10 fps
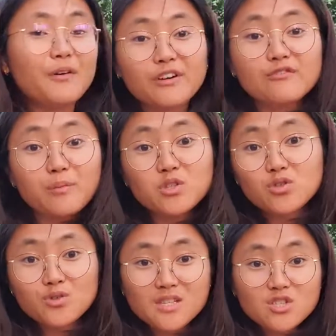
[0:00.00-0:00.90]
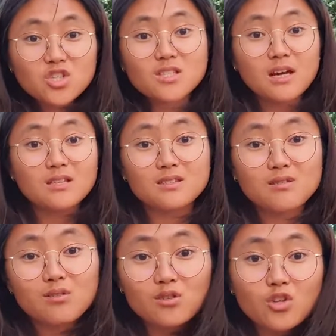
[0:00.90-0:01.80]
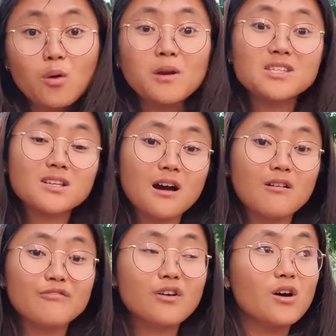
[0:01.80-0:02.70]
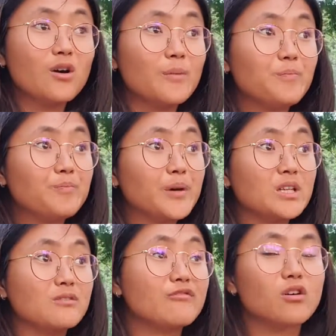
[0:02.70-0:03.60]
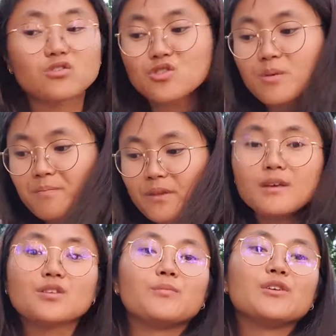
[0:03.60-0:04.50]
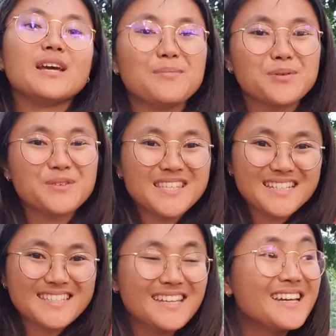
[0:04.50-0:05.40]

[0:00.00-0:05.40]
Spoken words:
perfect for me to use it just as a normal scarf back in France. So I'm really happy with it.